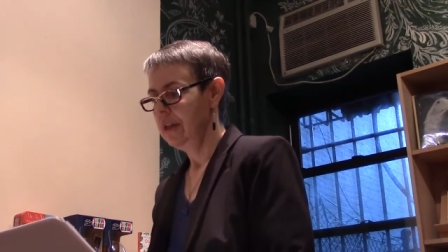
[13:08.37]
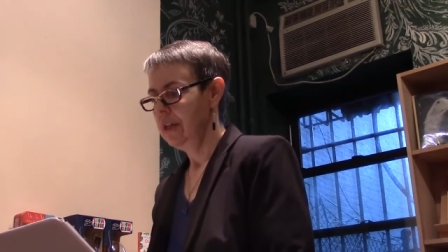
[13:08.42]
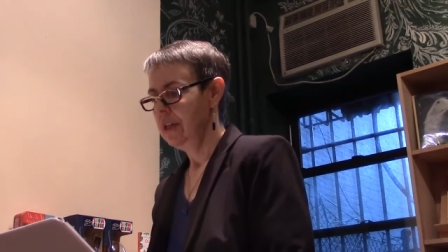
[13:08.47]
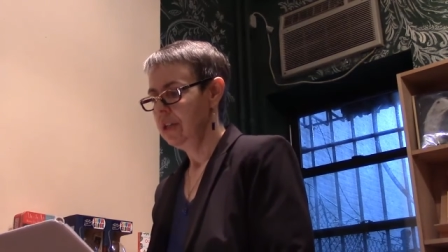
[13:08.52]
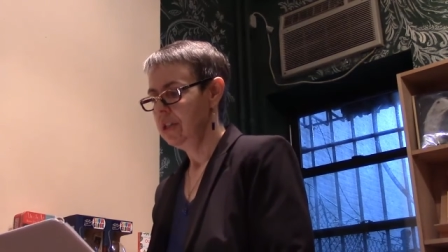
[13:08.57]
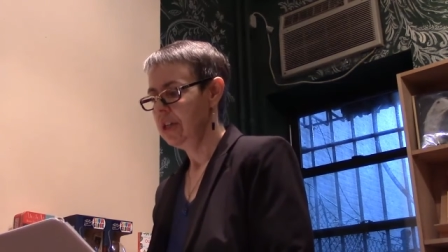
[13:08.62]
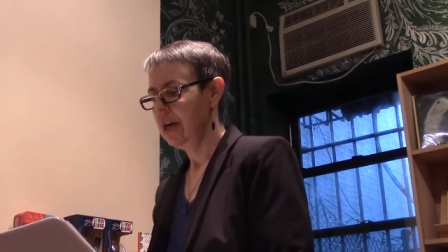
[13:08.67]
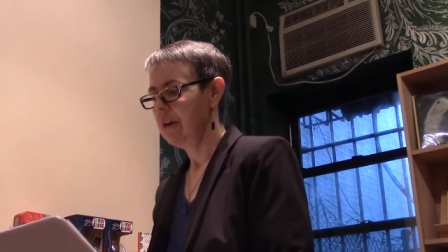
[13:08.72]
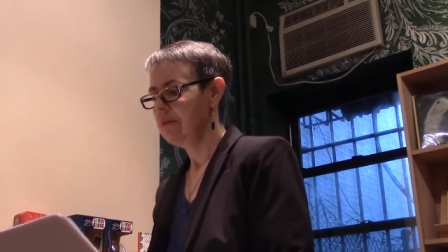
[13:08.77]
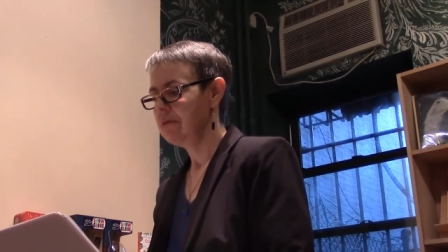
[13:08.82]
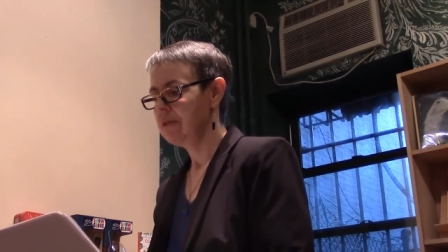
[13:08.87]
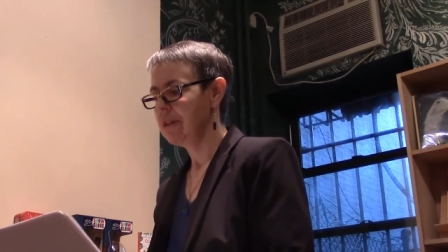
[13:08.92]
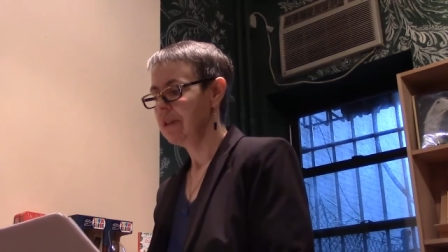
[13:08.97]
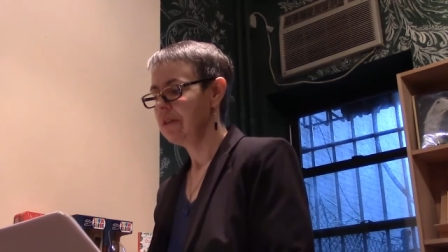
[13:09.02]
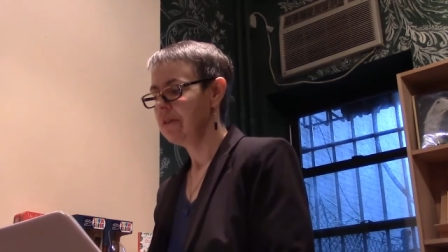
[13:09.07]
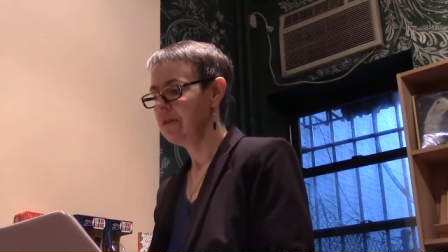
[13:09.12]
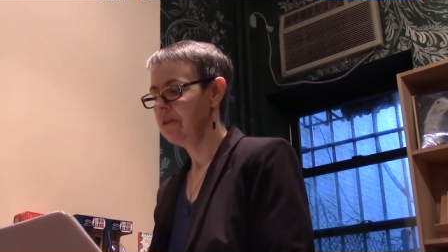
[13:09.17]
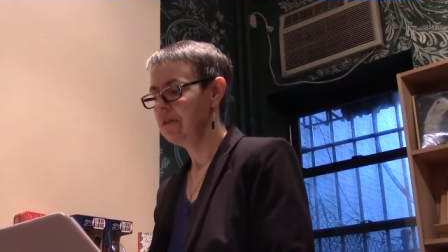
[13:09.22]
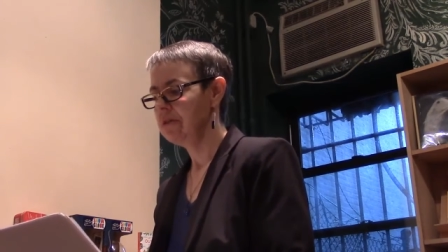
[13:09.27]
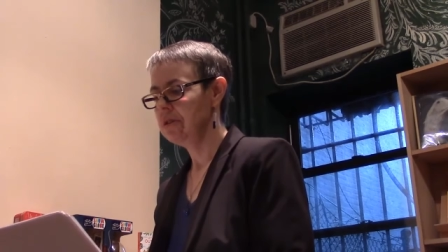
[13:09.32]
Shouts and
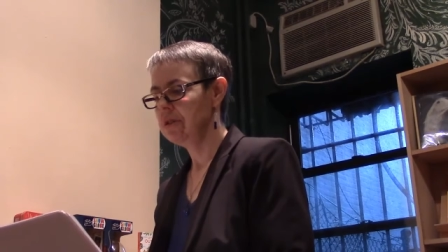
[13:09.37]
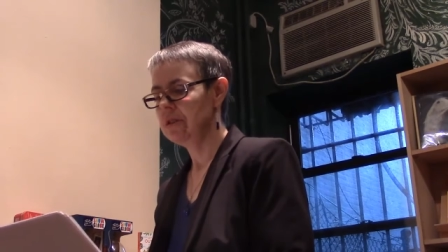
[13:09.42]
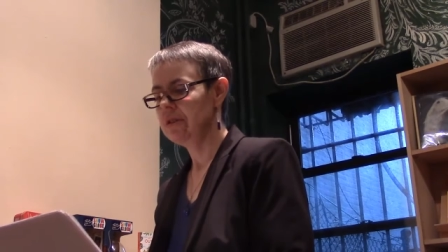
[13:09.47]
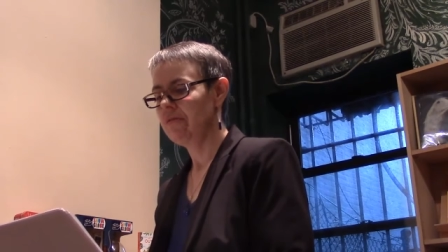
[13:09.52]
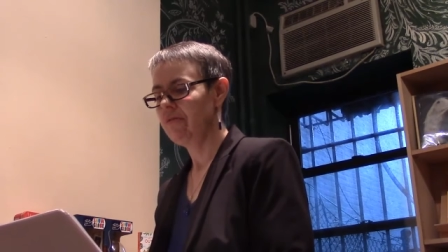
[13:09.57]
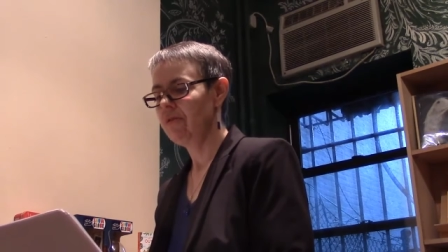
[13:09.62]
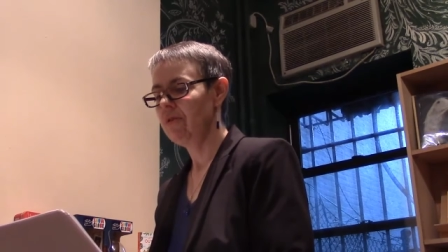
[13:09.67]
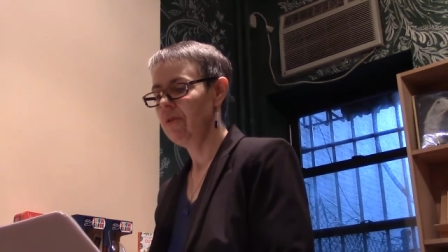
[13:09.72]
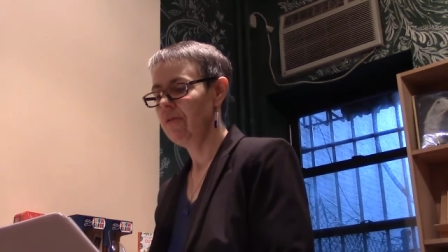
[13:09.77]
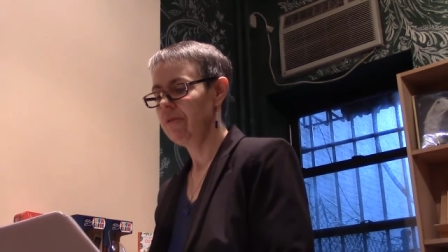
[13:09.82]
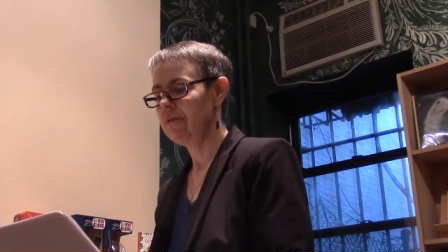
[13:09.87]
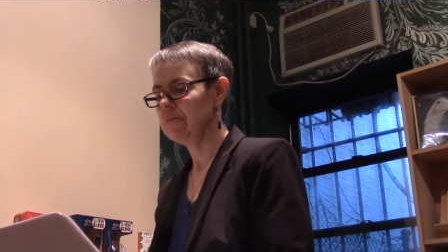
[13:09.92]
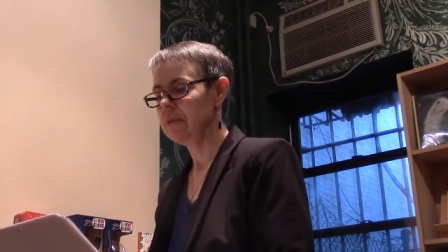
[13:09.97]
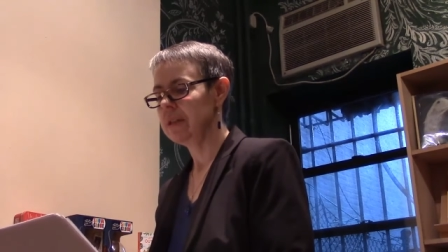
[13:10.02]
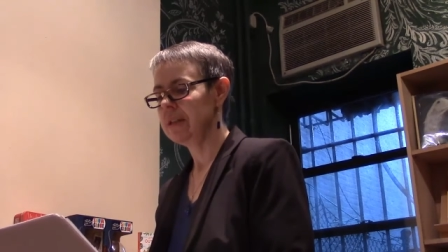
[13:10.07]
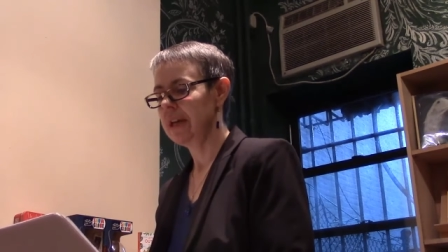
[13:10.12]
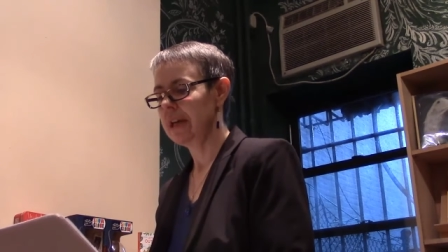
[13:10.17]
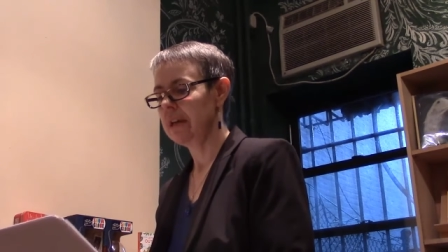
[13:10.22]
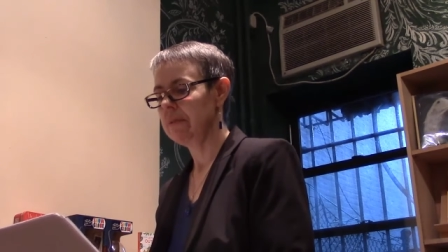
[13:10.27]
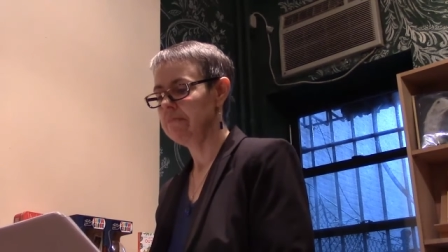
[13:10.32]
curses flew from the
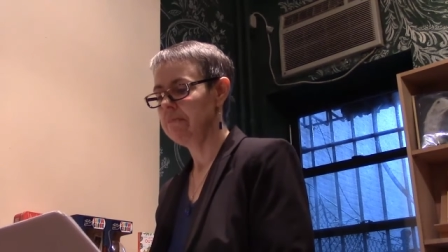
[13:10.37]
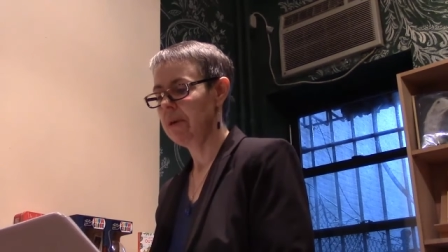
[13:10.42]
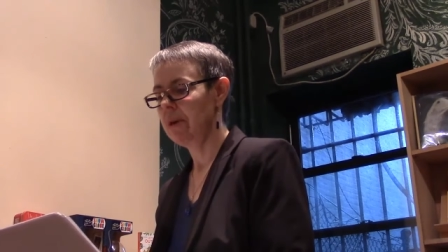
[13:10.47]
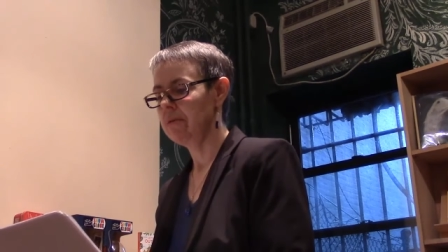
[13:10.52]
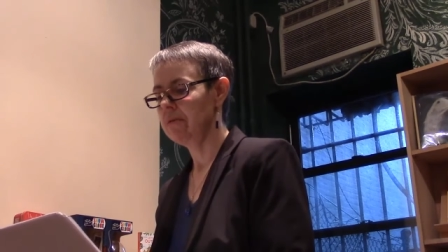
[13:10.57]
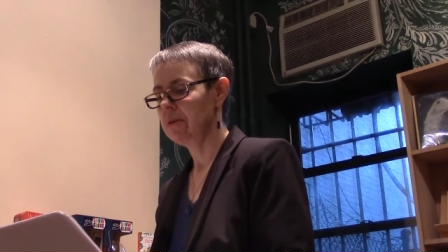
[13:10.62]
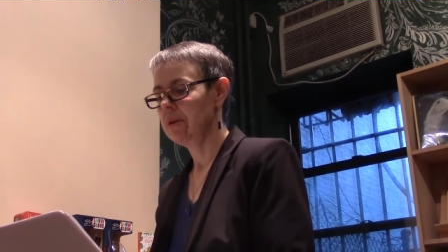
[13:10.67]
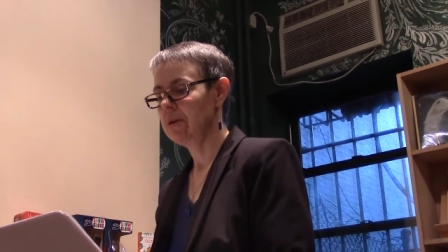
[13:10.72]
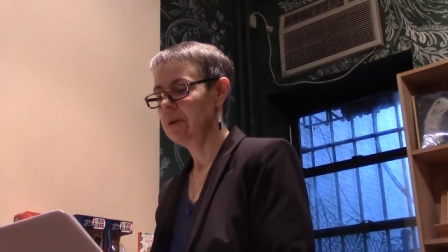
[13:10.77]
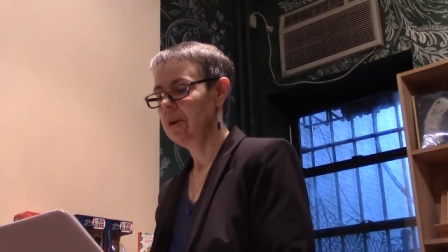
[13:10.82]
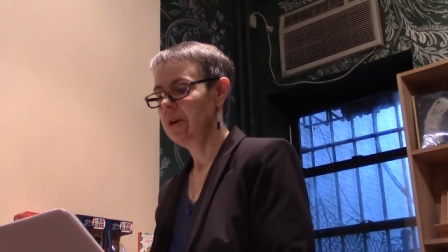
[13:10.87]
second boat,